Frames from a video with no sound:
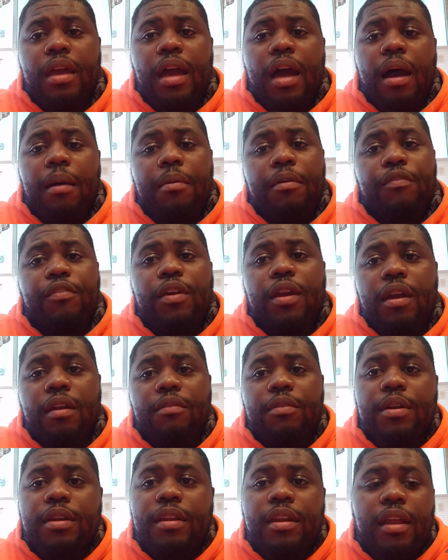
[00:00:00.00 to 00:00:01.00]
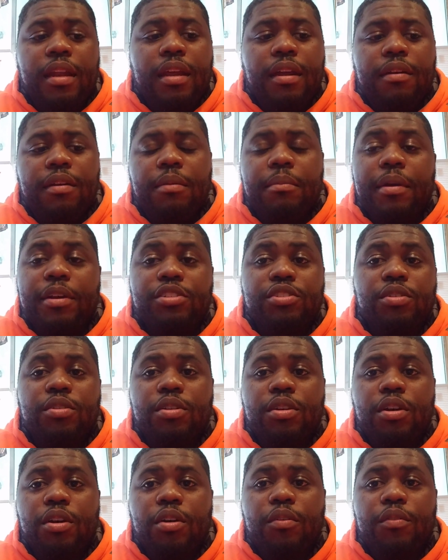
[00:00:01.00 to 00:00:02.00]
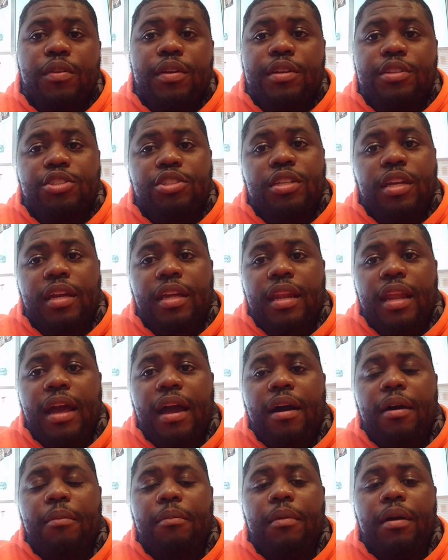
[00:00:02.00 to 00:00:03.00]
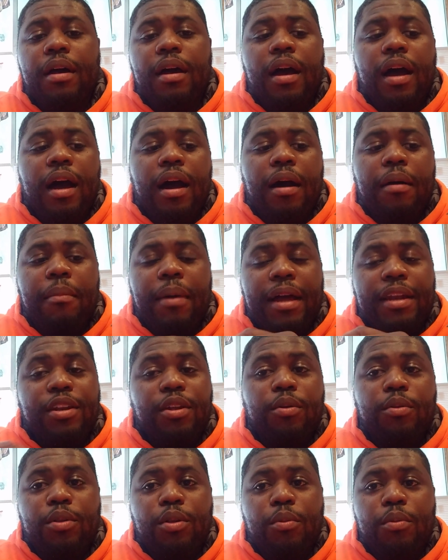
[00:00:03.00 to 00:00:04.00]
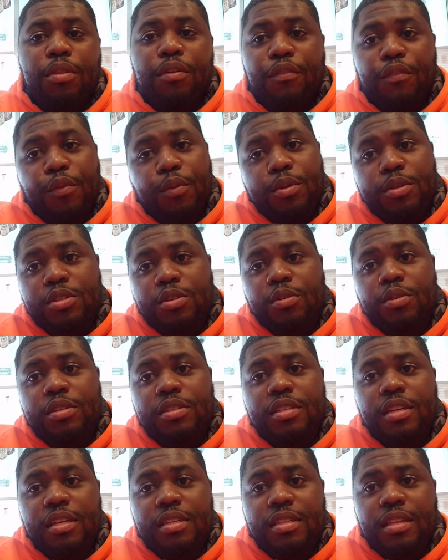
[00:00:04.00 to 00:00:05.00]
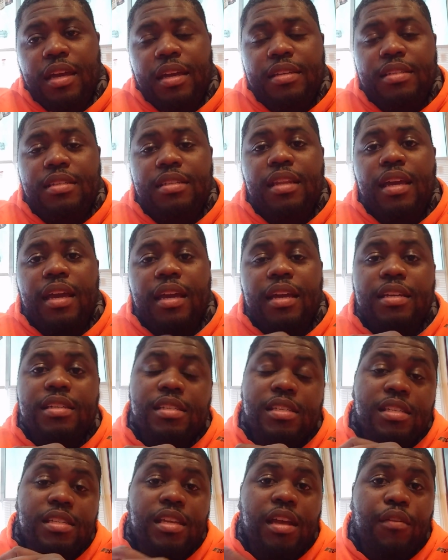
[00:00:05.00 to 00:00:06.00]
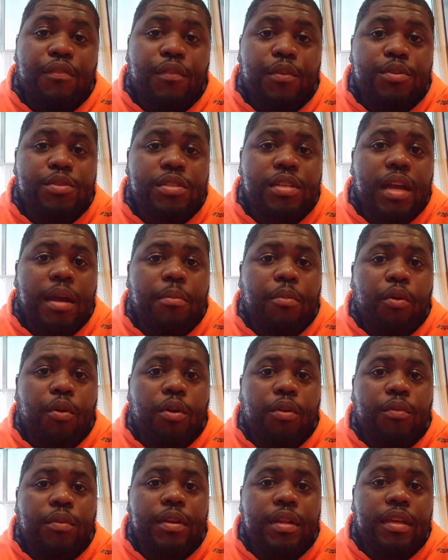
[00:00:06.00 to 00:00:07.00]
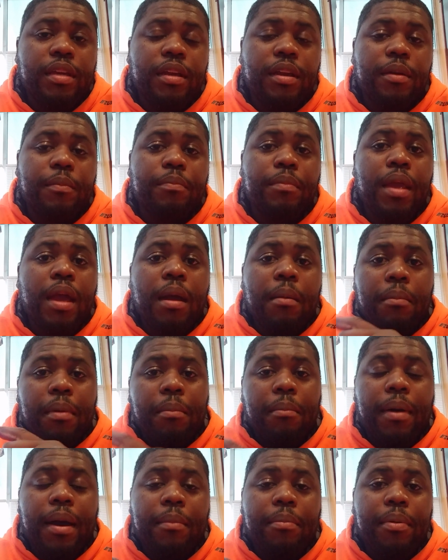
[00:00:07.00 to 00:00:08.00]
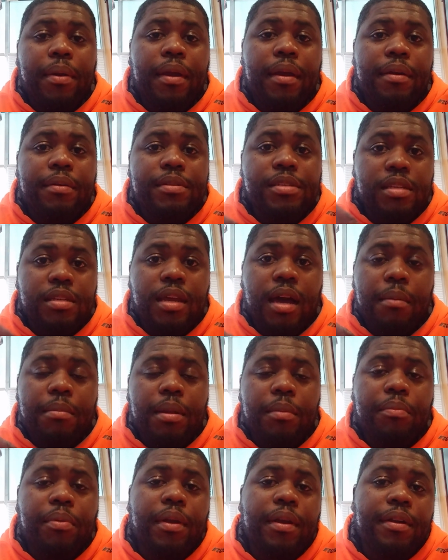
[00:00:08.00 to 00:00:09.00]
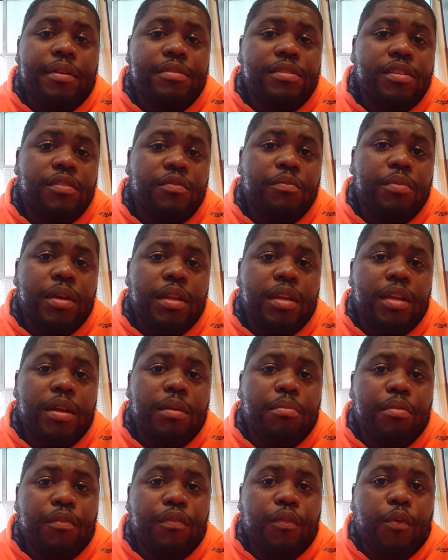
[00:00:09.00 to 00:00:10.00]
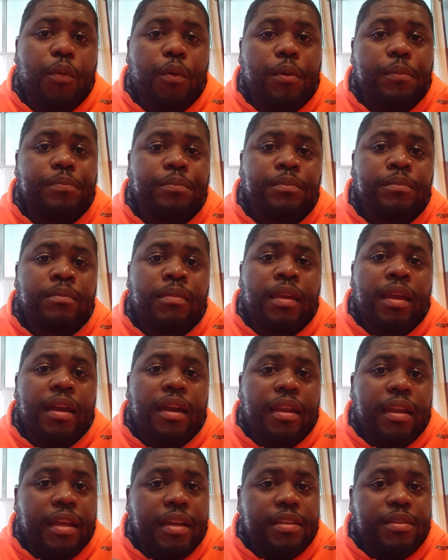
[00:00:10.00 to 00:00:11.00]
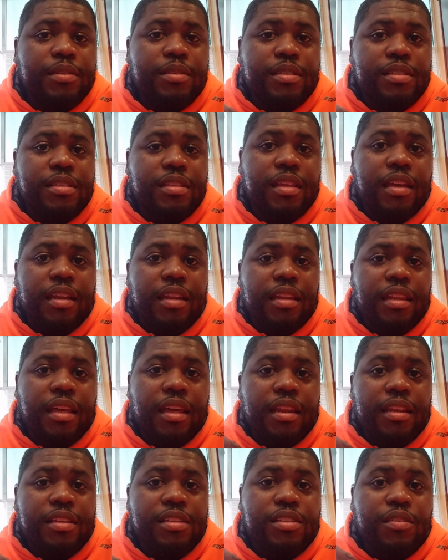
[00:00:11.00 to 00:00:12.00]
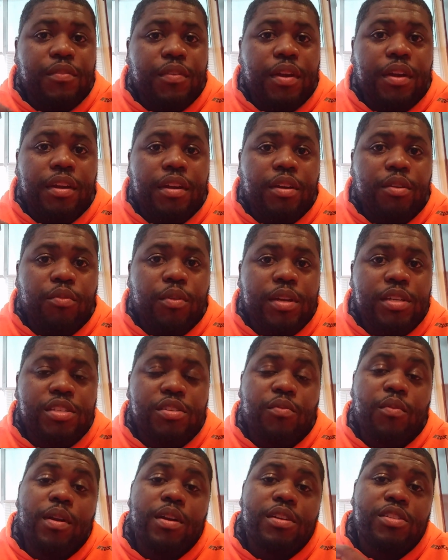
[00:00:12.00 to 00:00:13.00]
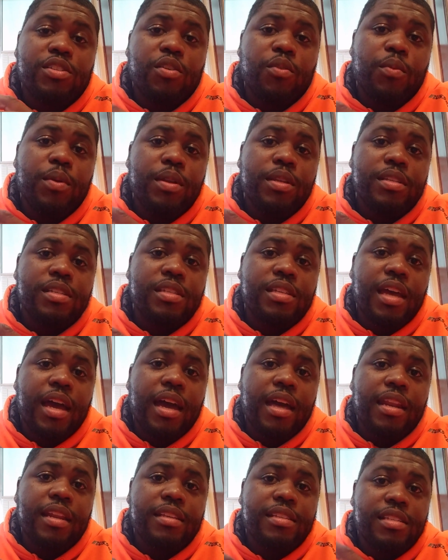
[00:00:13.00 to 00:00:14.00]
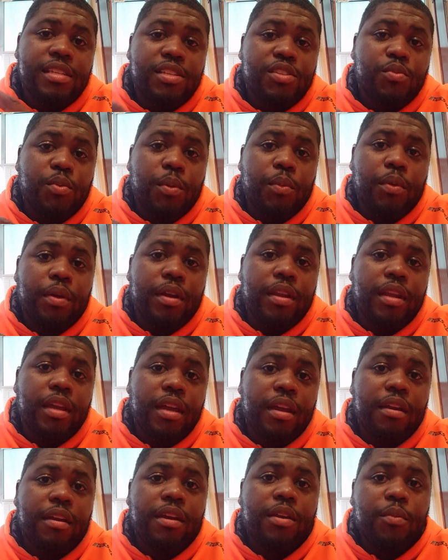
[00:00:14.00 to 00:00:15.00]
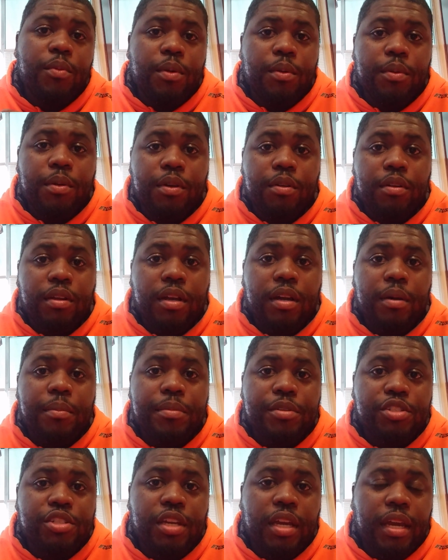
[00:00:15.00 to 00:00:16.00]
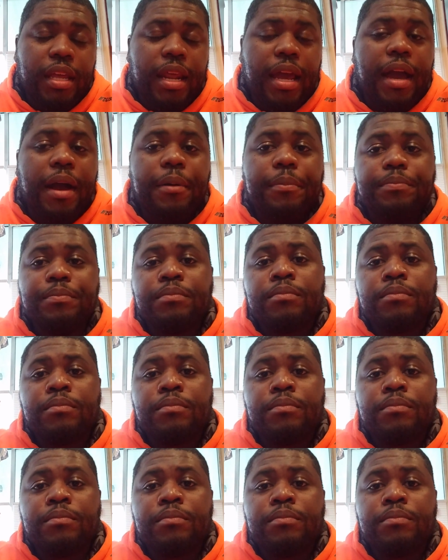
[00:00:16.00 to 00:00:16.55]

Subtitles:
If you're ever in that area, make sure you go over here and check it out. I don't know what the food is going to taste like today because it's our first time ordering here, but my parents, adopted parents, have been here before and they stated that it's a very good restaurant, so we decided since we were in the area we were going to come and check it out.